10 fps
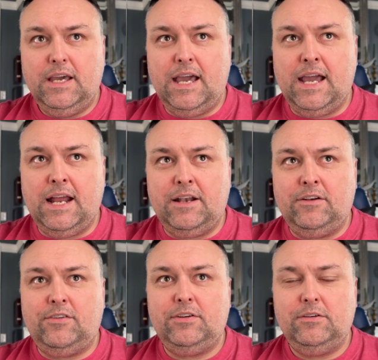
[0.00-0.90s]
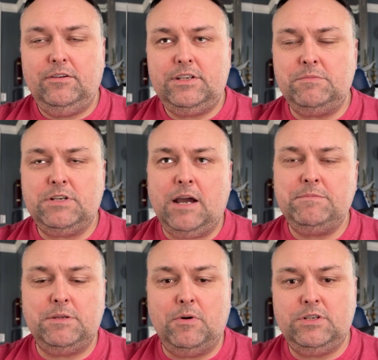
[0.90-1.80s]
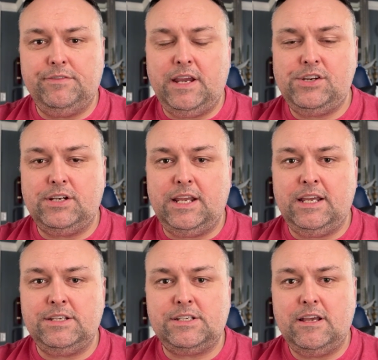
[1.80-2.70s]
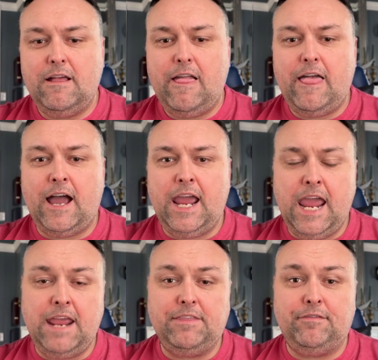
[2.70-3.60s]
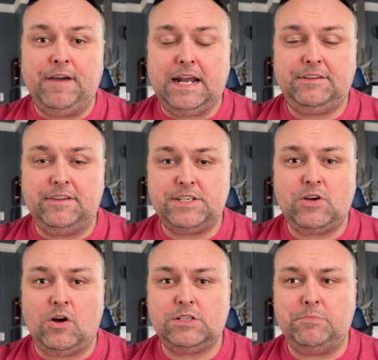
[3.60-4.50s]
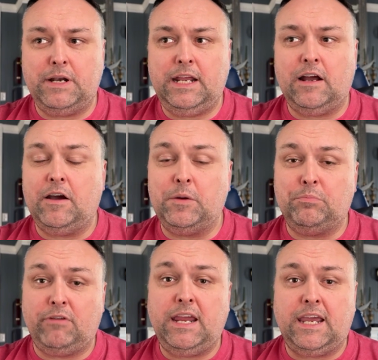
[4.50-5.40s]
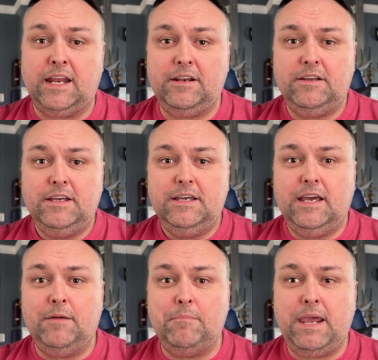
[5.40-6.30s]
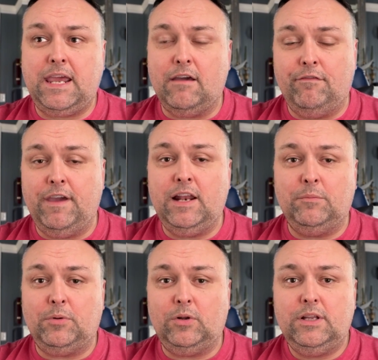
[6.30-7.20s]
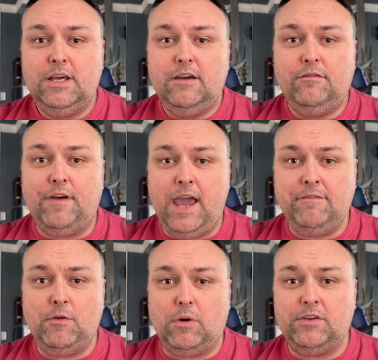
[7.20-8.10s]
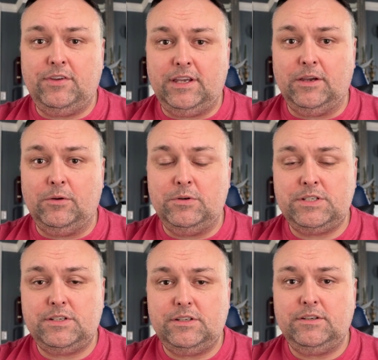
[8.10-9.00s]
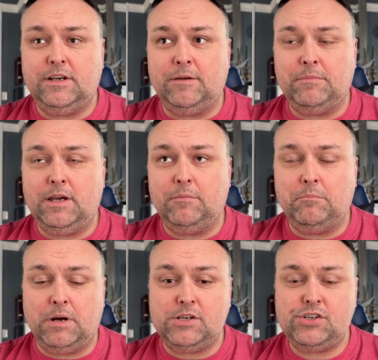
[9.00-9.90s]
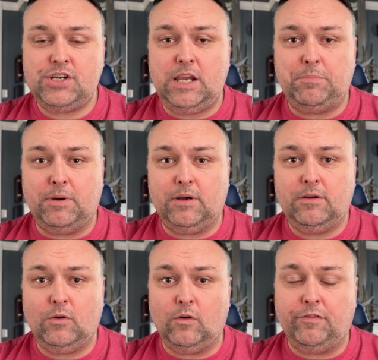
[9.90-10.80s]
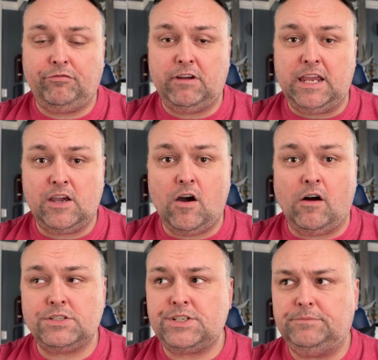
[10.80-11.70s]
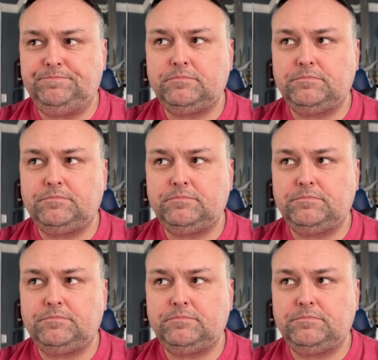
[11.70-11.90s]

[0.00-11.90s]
And sometimes the motivation is, I hate the fact that this costs money and I'm going to break it and make it available for everyone to use at much cheaper or free cost.